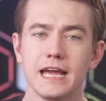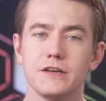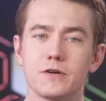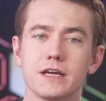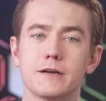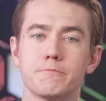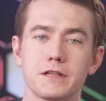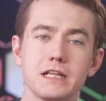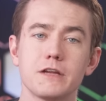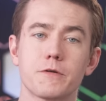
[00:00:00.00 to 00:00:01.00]
and you can
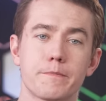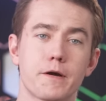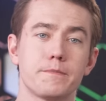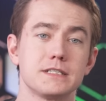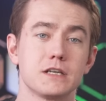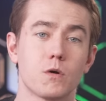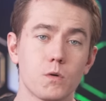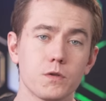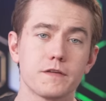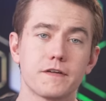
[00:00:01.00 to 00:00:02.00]
completely repurpose an
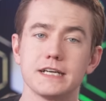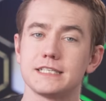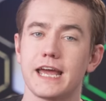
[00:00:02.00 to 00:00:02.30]
old device